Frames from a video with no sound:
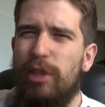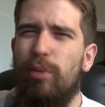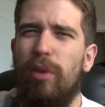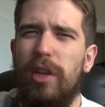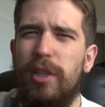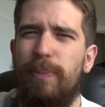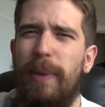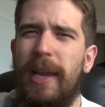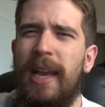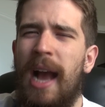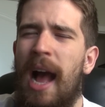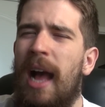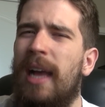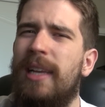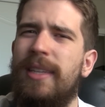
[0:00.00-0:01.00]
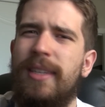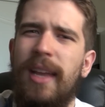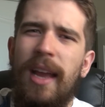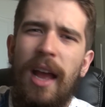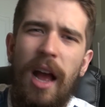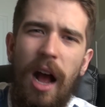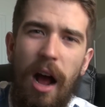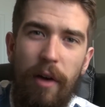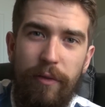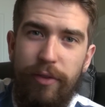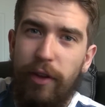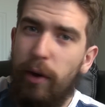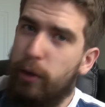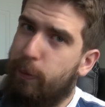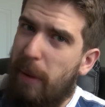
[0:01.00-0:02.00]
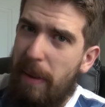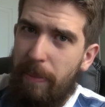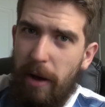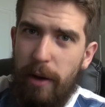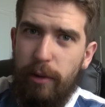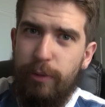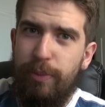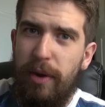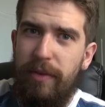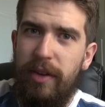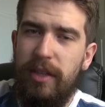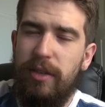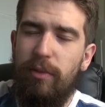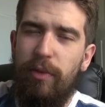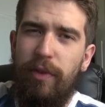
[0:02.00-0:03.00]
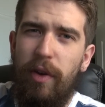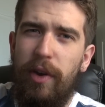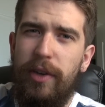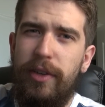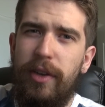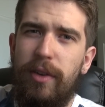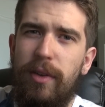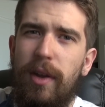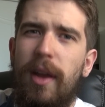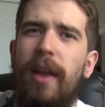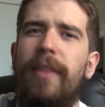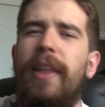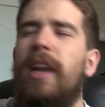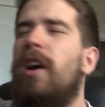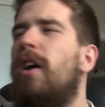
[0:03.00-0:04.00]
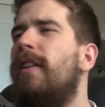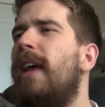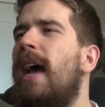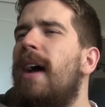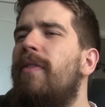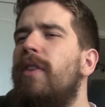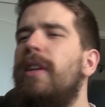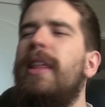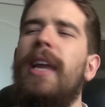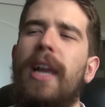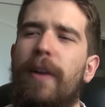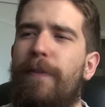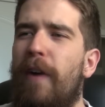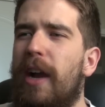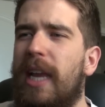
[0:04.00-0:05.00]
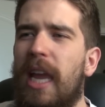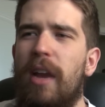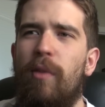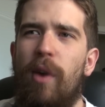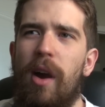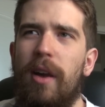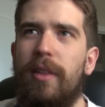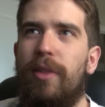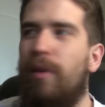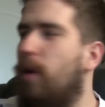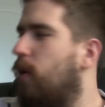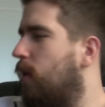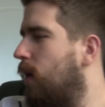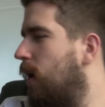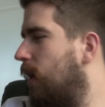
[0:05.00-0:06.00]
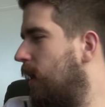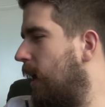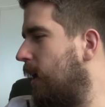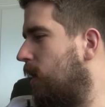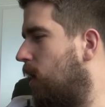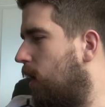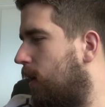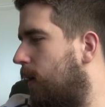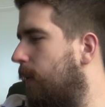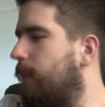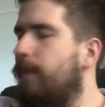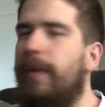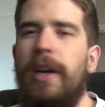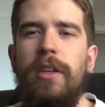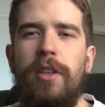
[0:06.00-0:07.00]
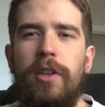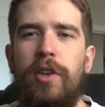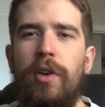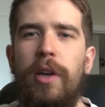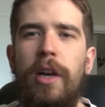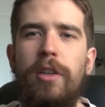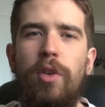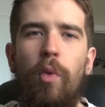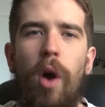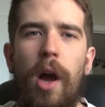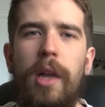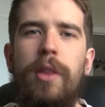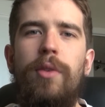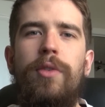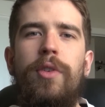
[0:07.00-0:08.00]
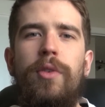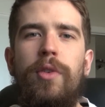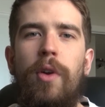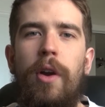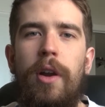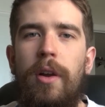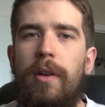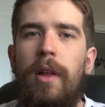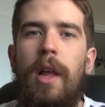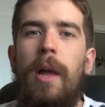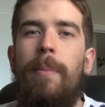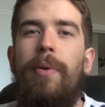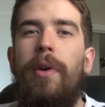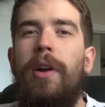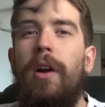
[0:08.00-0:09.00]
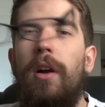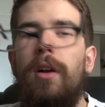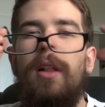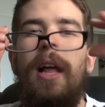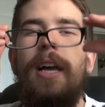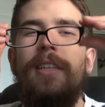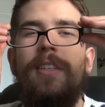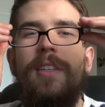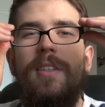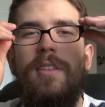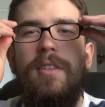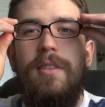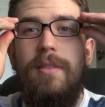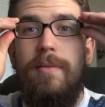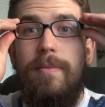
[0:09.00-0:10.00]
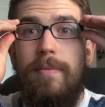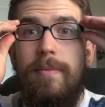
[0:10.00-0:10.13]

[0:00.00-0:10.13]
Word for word: was because of those people I was previously referring to. They called everything a fucking walkthrough. Like, look, here's a walkthrough tutorial. Putting on glasses.